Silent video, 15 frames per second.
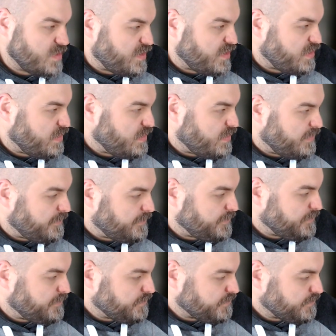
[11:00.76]
at a
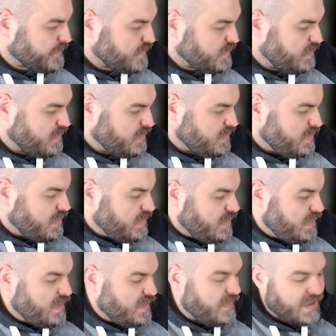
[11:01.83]

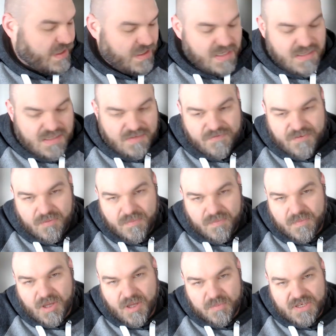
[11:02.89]
like an indie
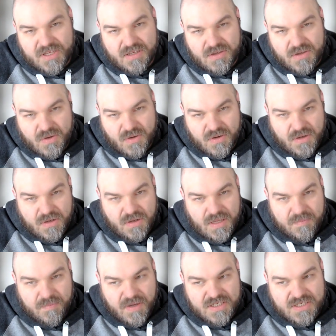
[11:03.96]
film company in New York,
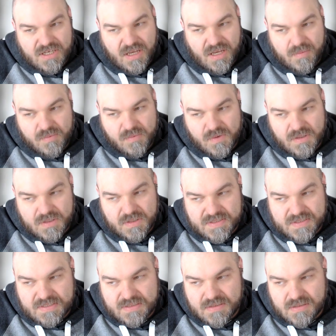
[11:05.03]
and my job
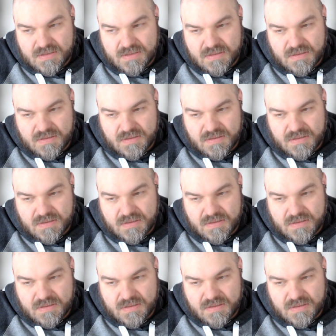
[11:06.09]
was,